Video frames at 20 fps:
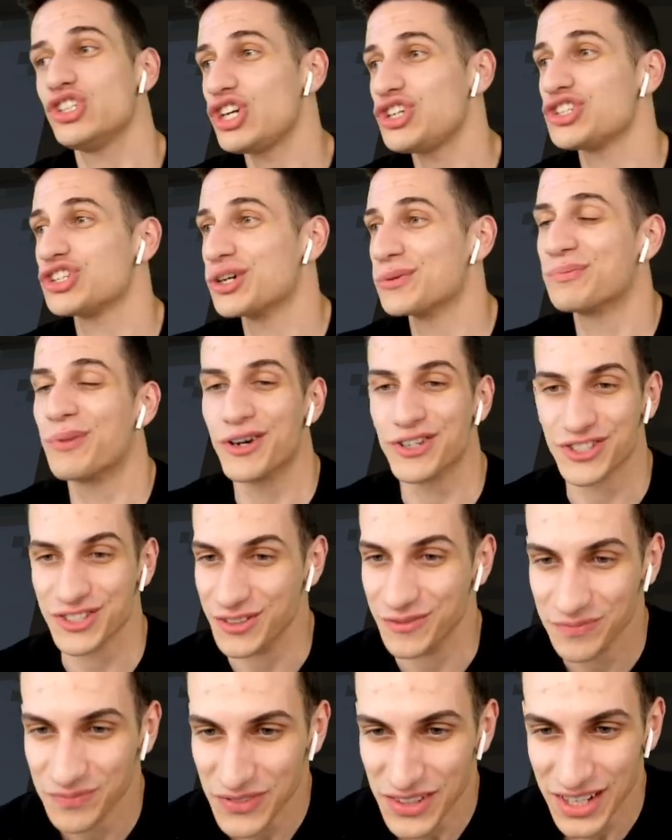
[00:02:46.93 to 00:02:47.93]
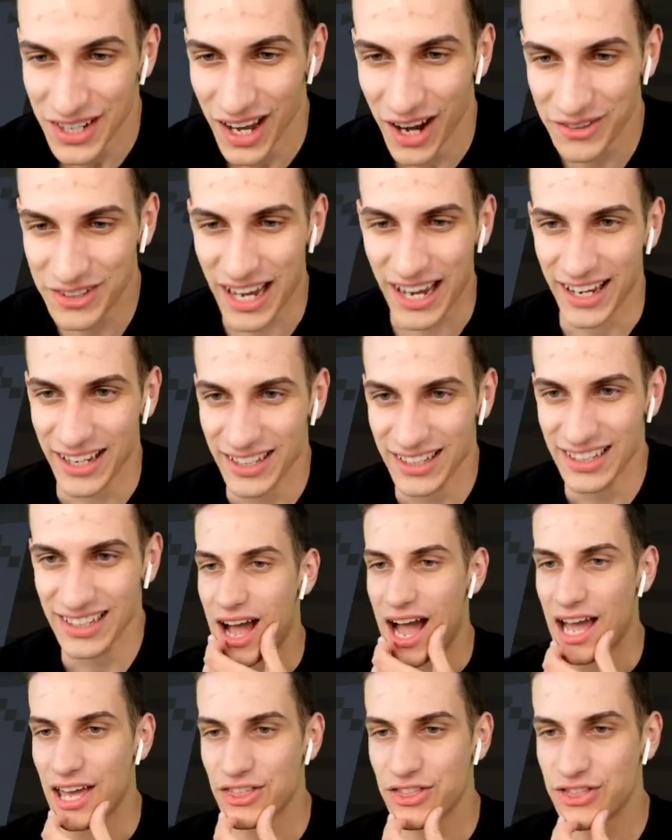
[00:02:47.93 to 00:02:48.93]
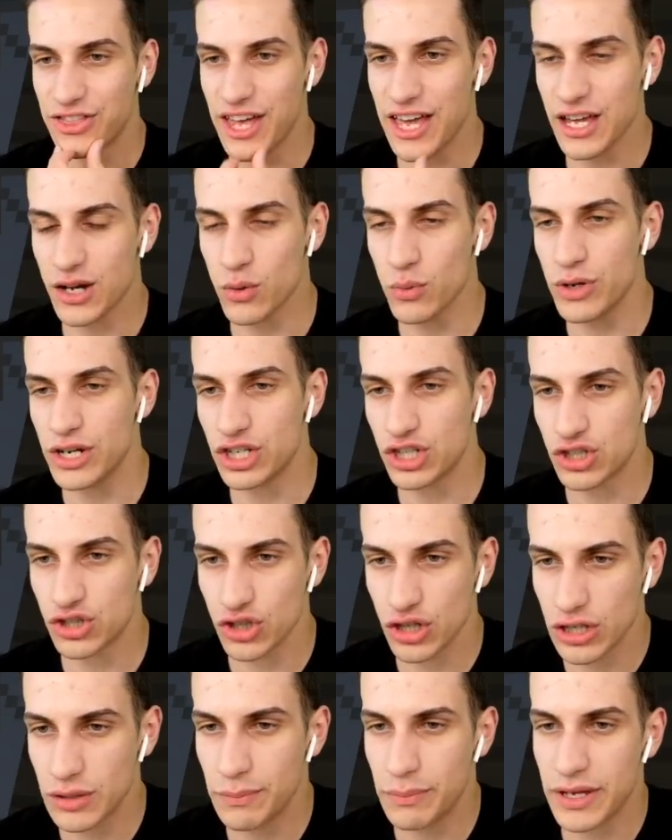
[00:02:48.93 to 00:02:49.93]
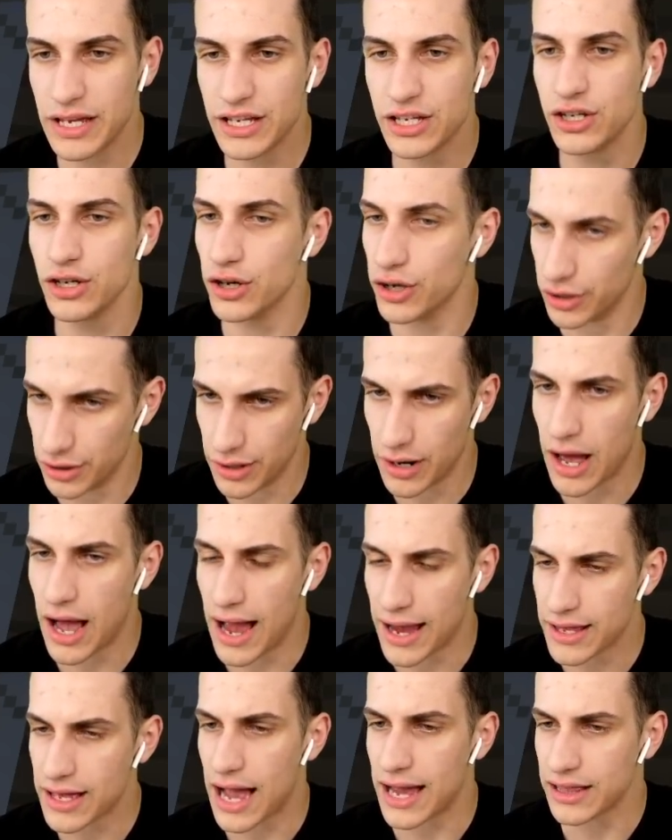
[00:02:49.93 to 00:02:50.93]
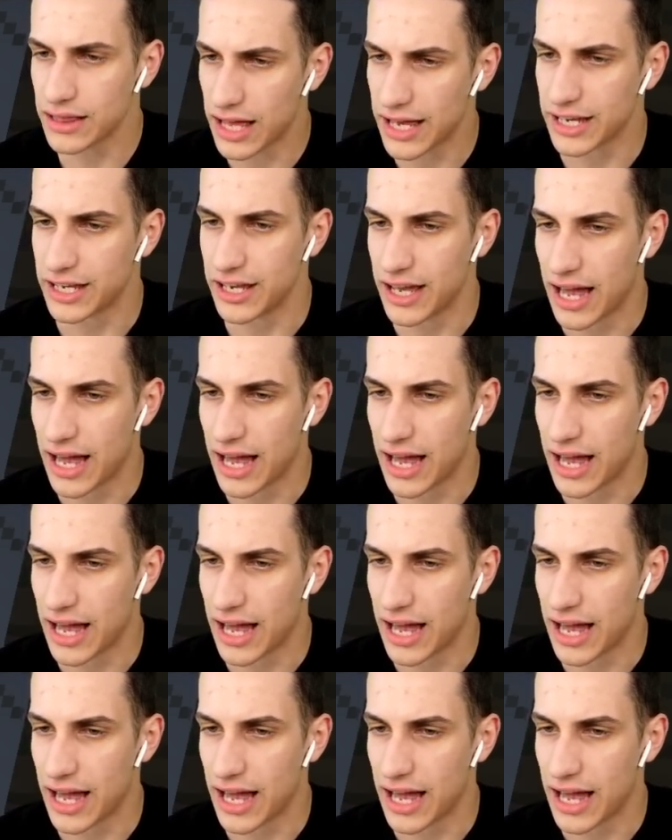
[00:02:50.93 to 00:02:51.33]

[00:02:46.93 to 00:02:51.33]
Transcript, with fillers: she's a good person. Okay, I think we should be good. I, I like